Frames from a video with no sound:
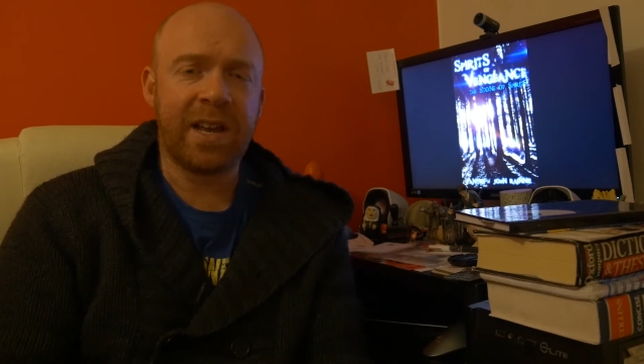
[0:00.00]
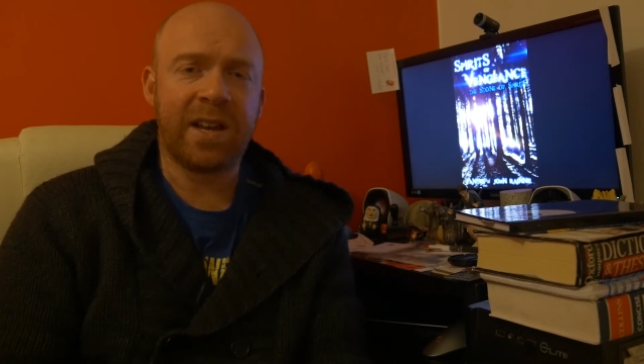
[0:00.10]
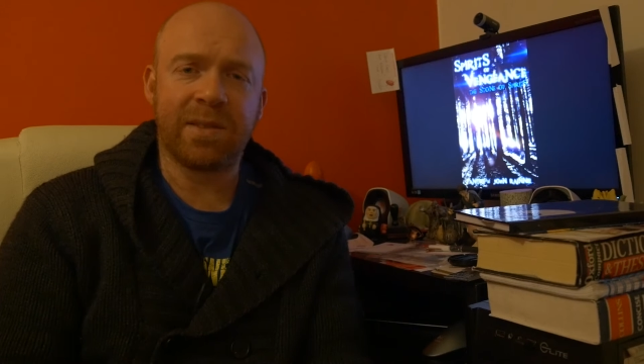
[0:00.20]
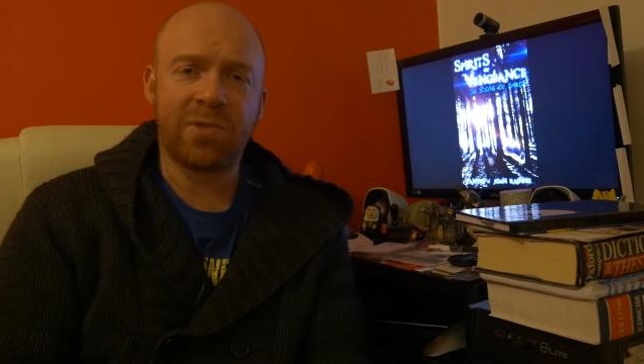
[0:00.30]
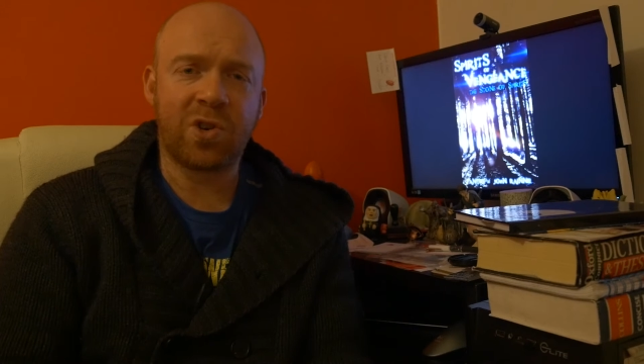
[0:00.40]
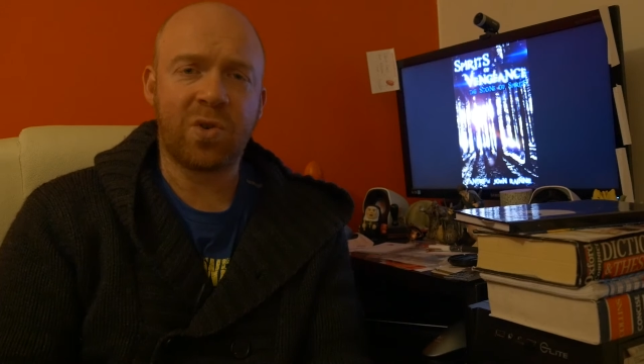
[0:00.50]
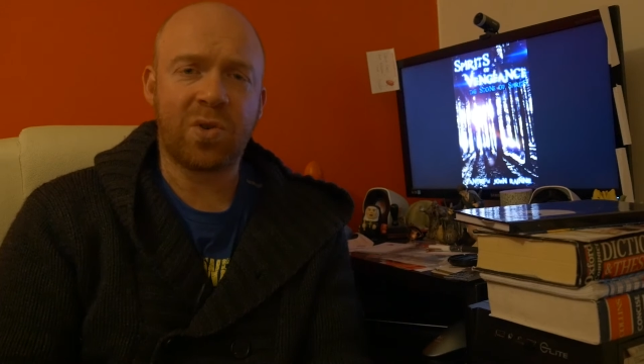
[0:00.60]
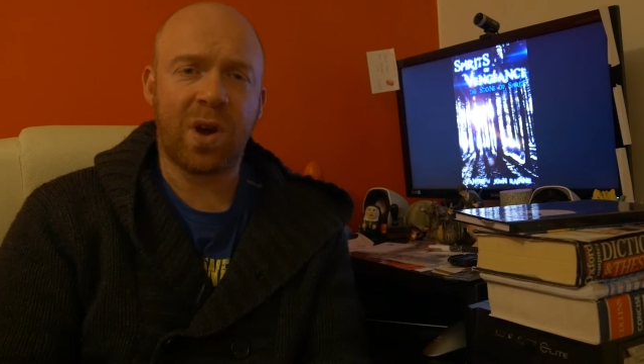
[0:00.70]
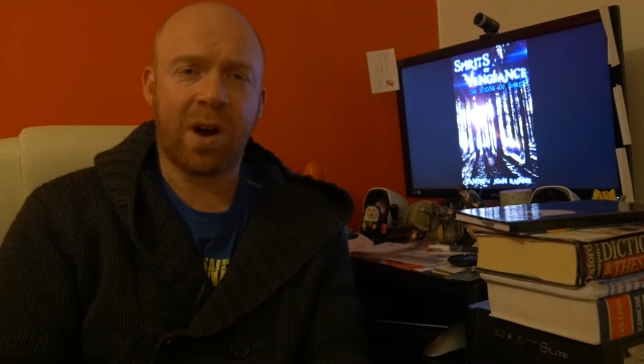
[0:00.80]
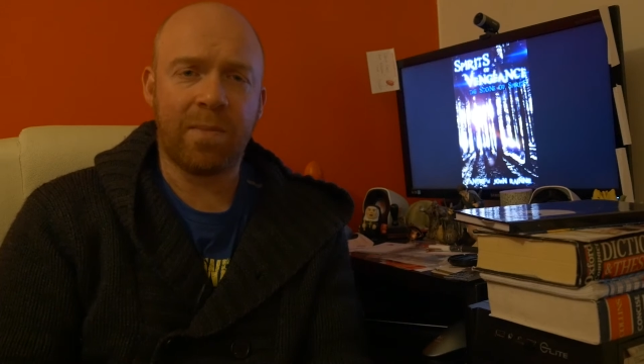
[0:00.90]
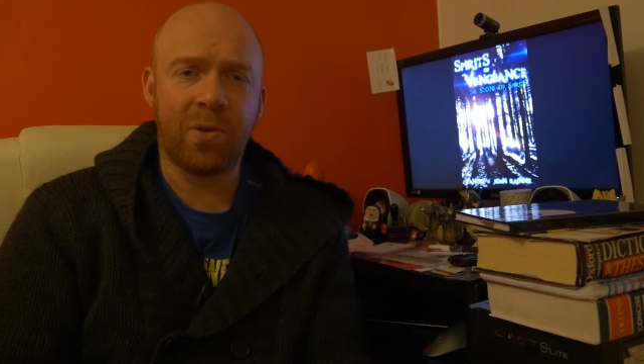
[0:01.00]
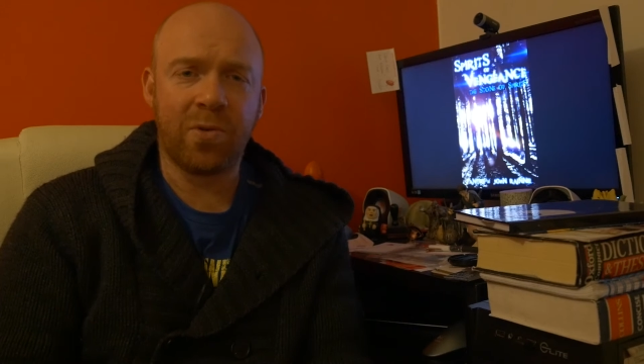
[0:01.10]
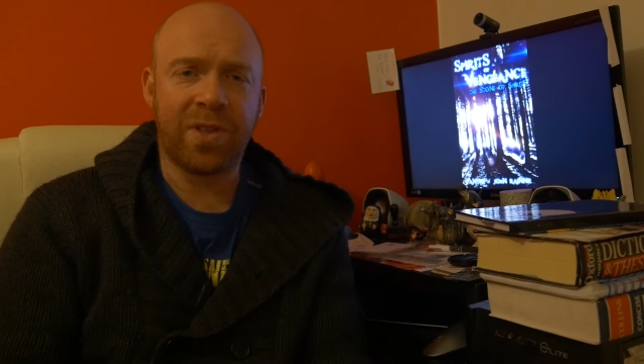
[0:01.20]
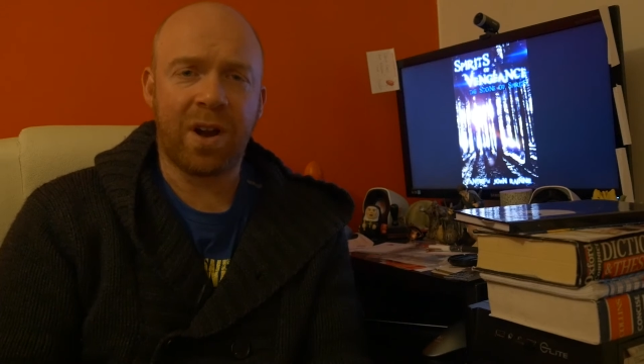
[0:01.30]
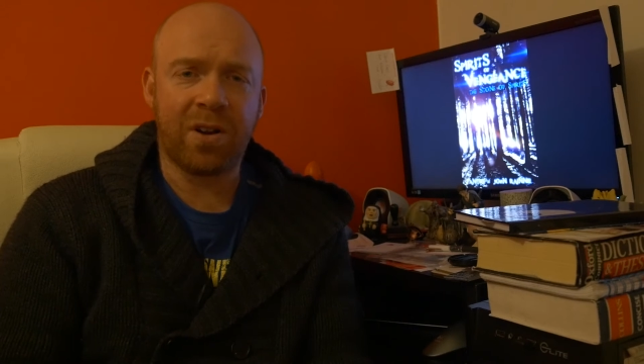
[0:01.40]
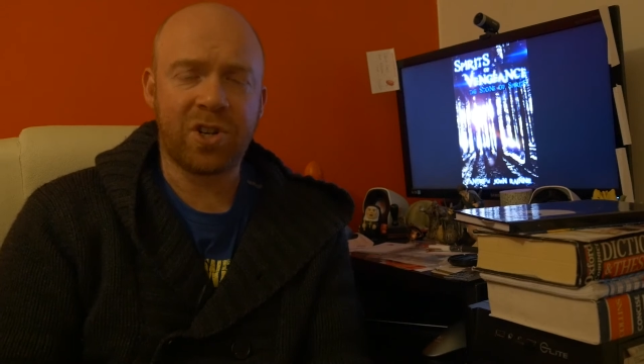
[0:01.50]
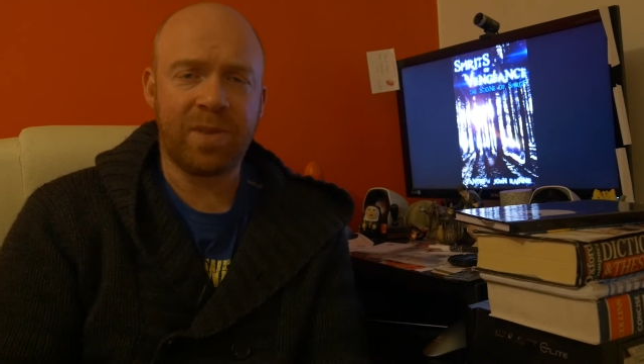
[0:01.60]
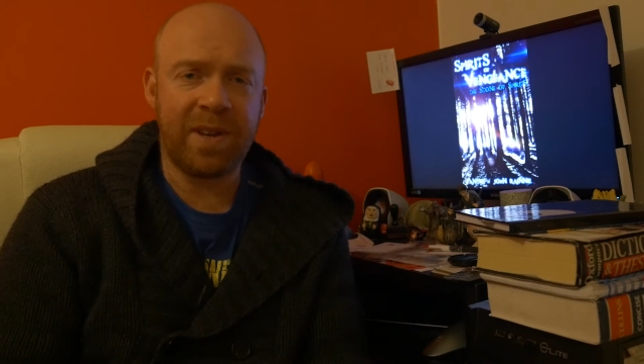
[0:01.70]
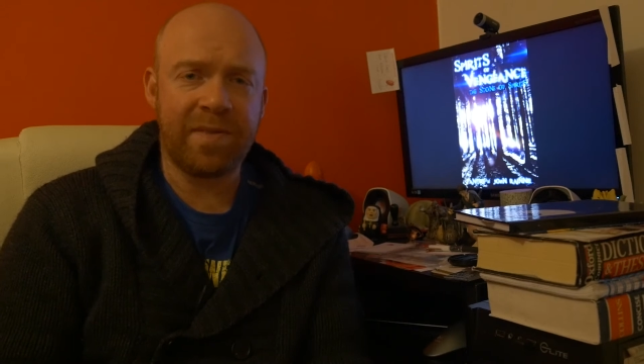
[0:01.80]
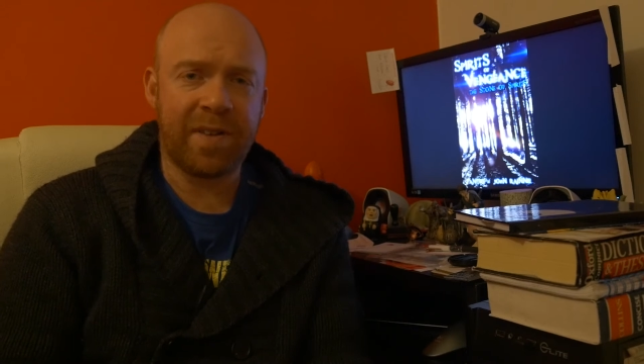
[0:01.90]
is I'm just going to upload the
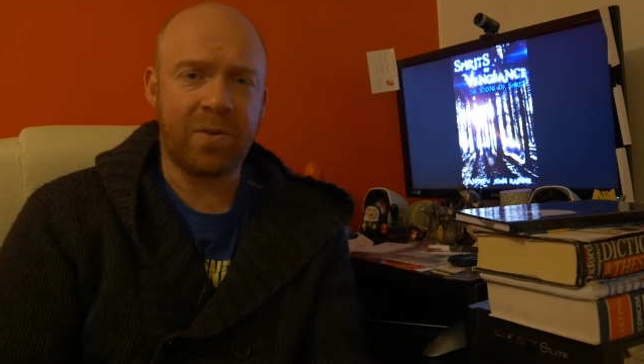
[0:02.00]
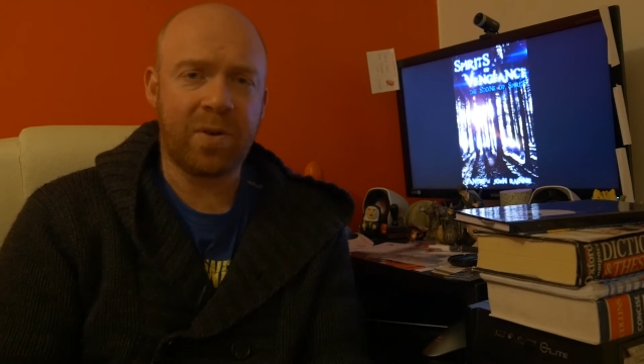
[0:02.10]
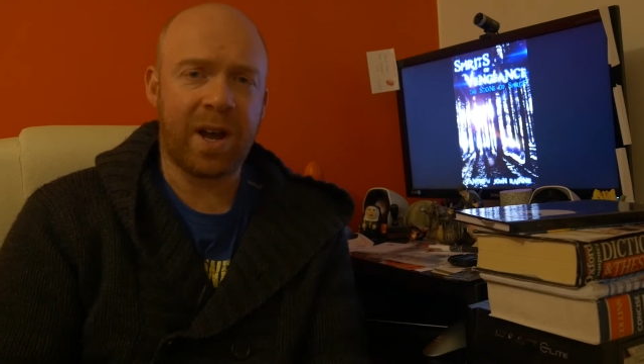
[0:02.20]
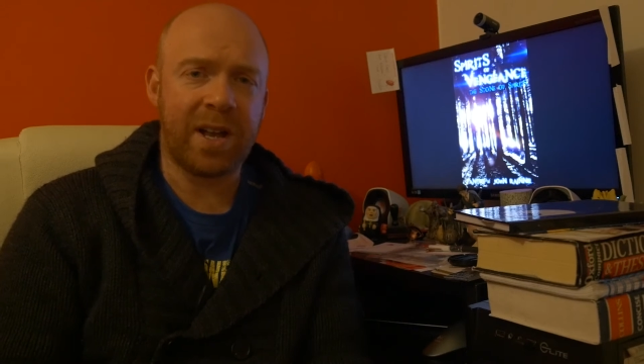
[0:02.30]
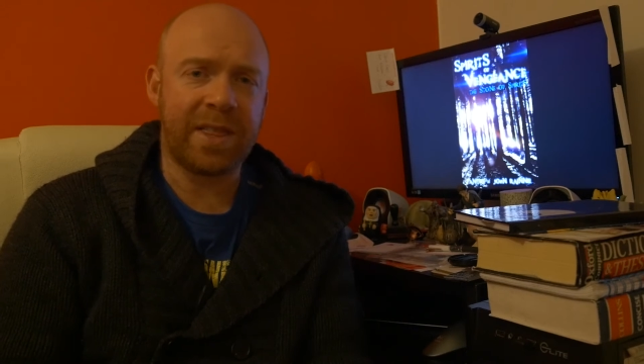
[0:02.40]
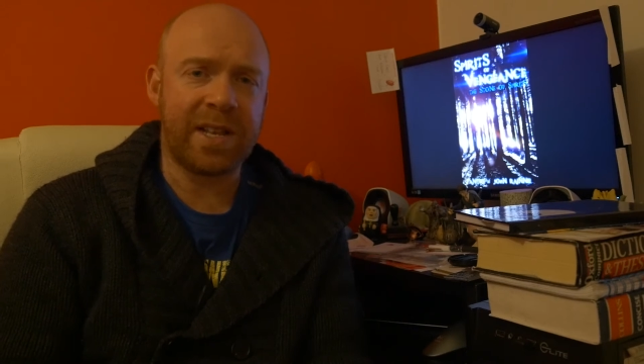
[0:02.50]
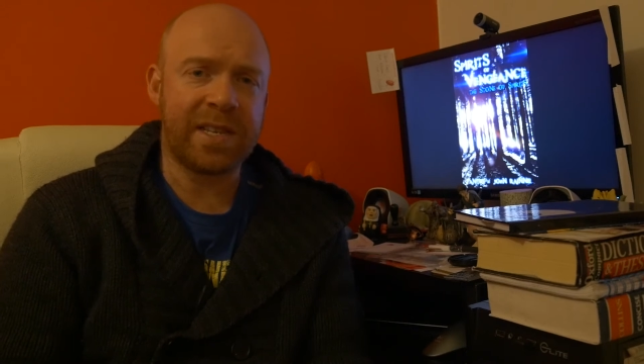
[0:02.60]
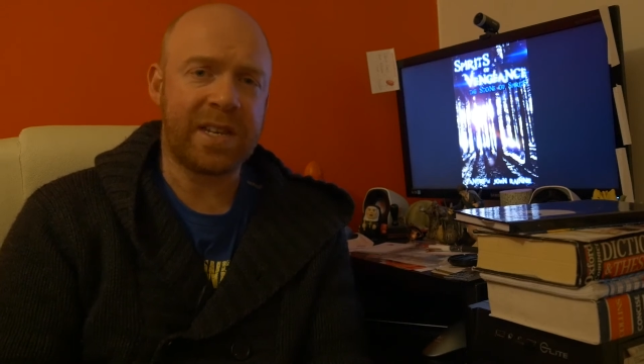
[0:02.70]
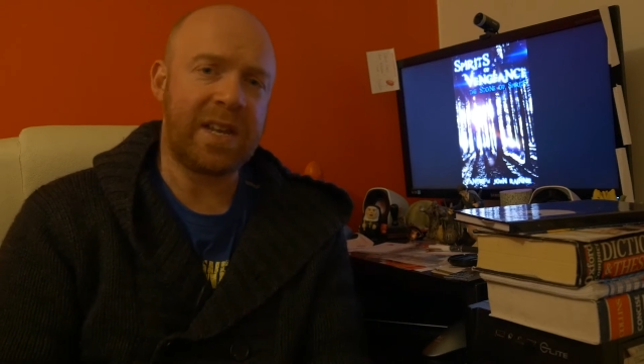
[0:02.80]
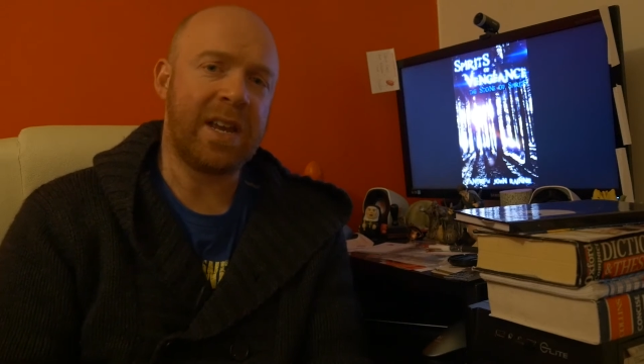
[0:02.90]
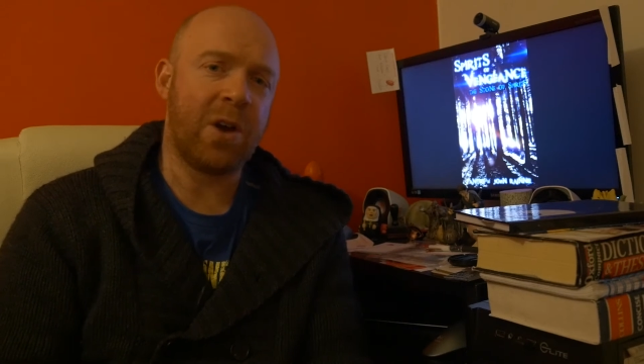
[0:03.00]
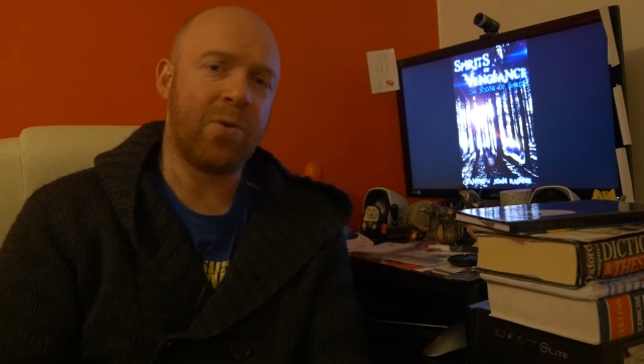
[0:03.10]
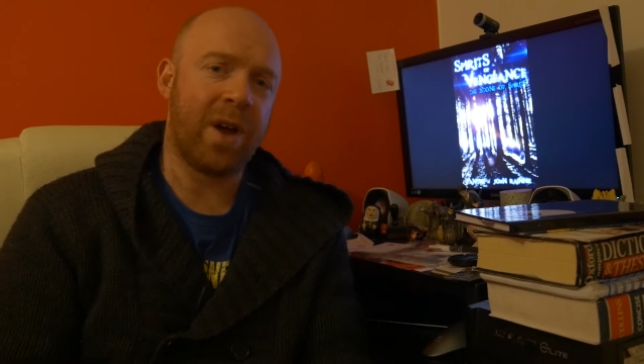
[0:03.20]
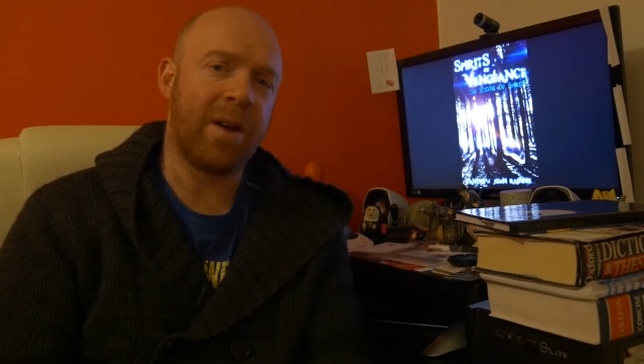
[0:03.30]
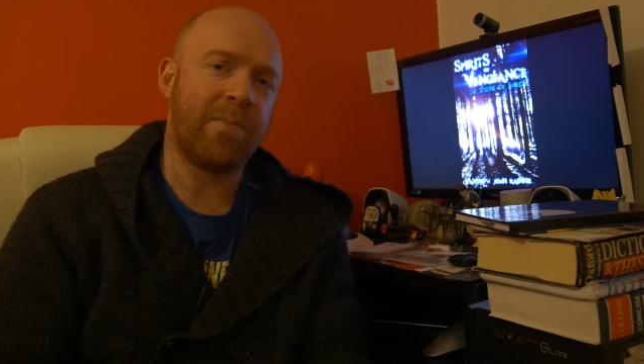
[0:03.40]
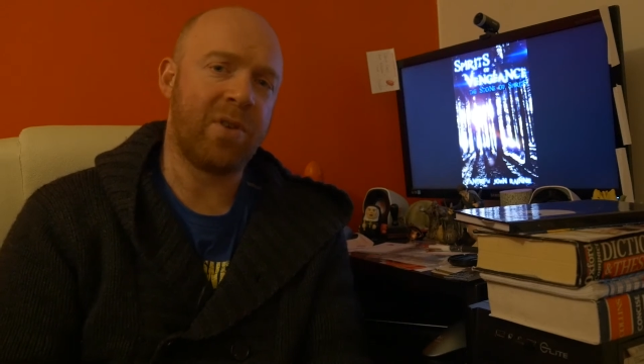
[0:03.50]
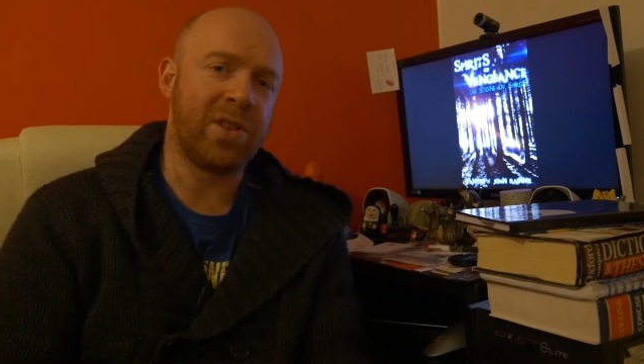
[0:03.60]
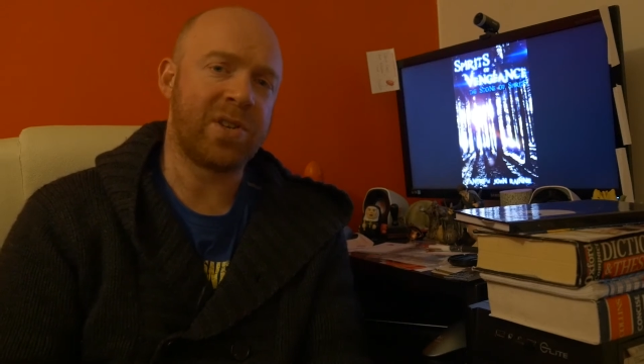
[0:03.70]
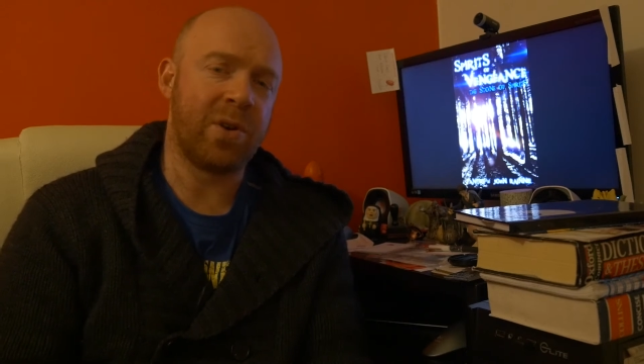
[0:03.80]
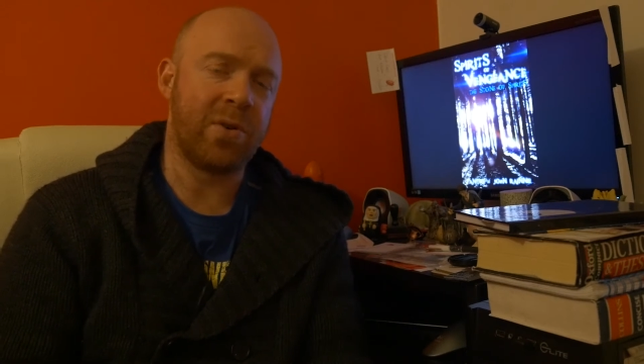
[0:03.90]
RGB file and then see how that
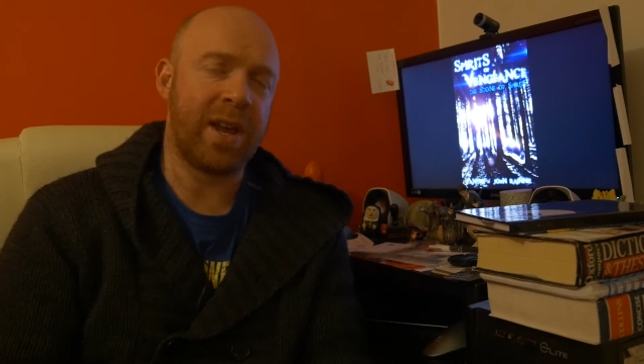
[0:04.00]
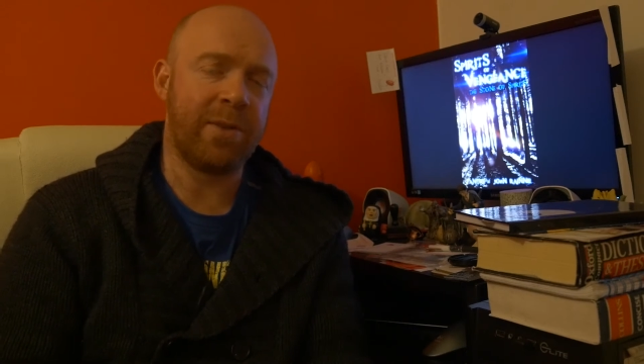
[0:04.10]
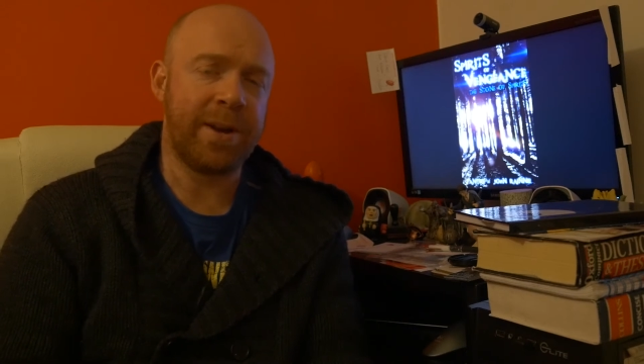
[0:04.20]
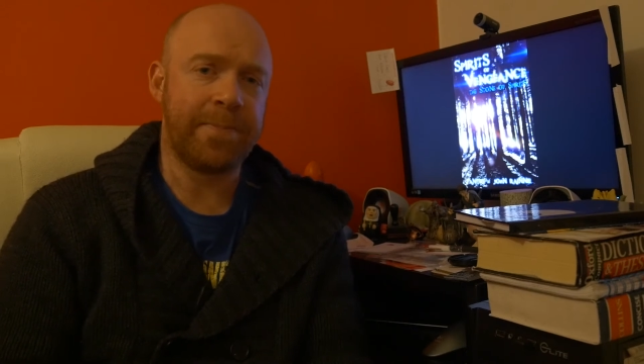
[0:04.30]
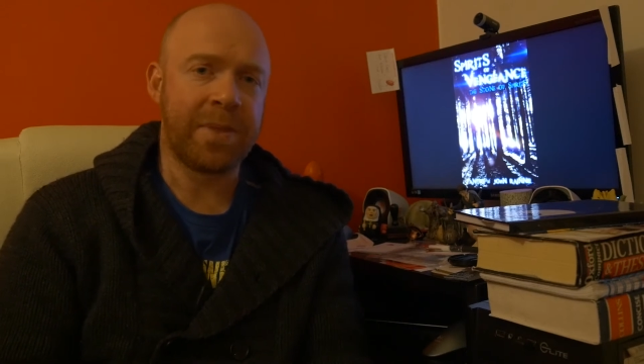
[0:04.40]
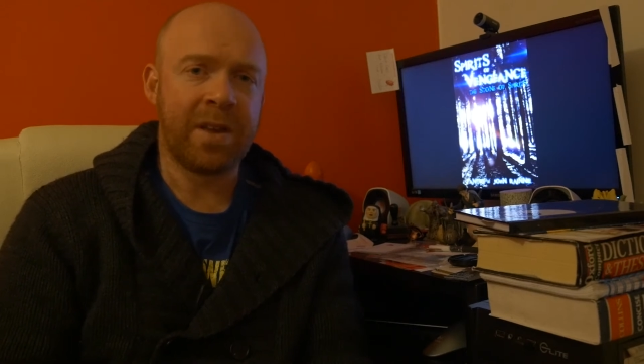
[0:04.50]
prints out anyway.